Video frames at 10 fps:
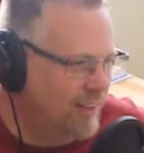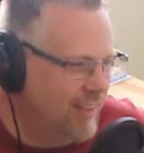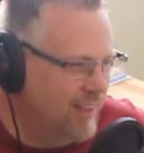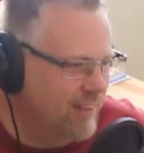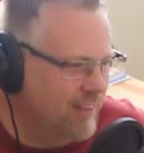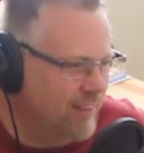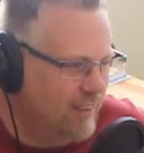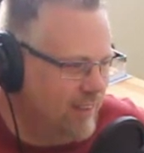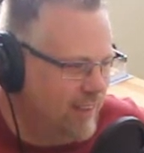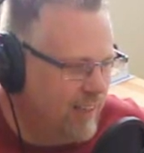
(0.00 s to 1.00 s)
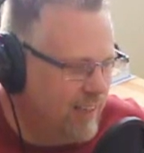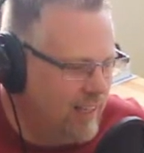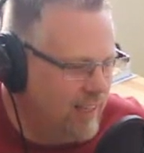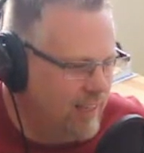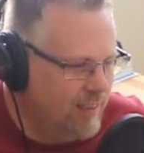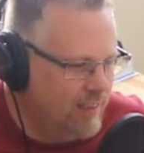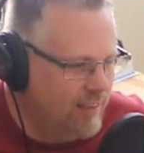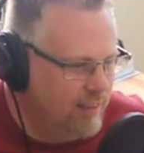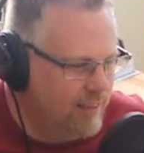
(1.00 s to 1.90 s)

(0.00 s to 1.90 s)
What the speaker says: later, and